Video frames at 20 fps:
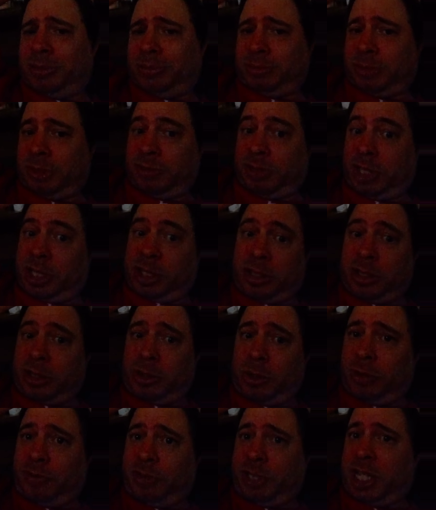And if I get
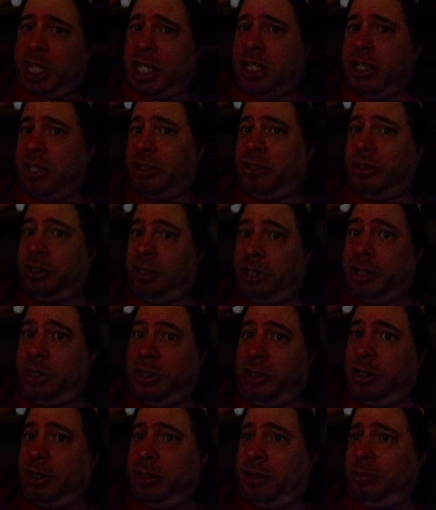notifications,
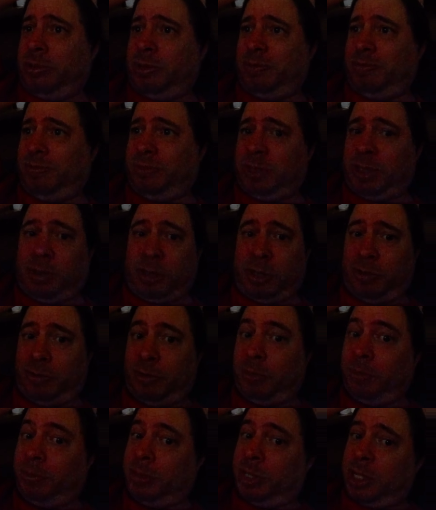then, you know, especially
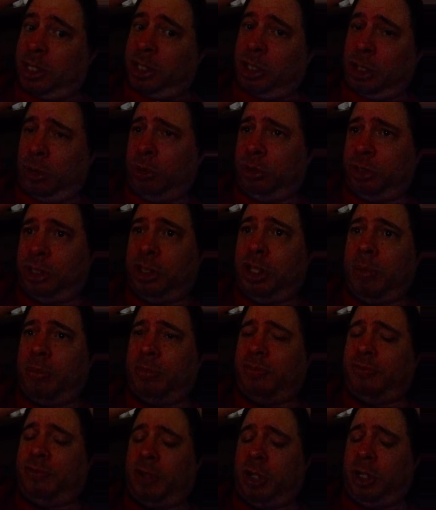from those dumb
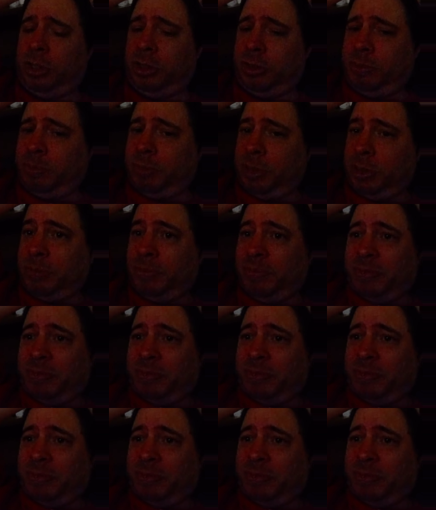fucks, but.